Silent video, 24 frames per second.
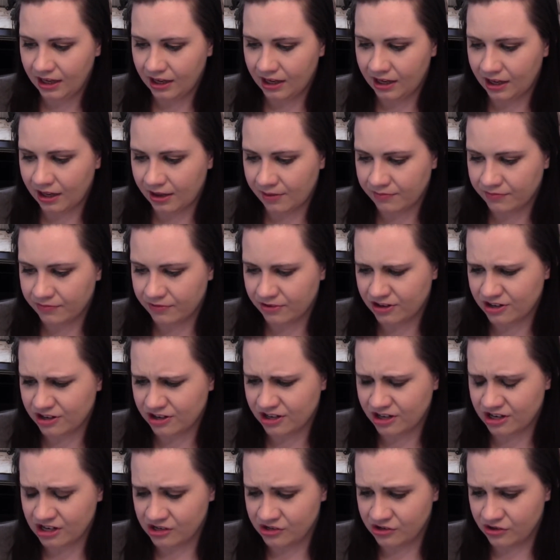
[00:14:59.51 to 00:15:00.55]
For
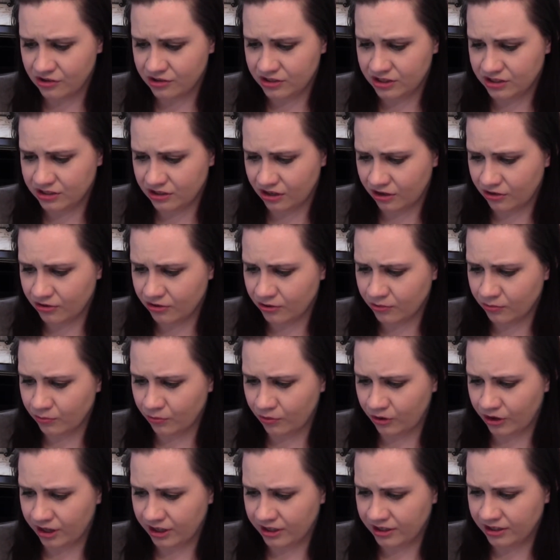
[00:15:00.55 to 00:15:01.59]
an adult it's
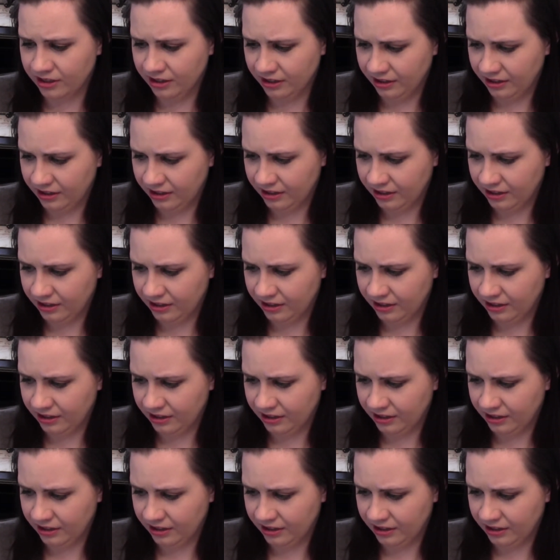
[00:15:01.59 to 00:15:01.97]
$101,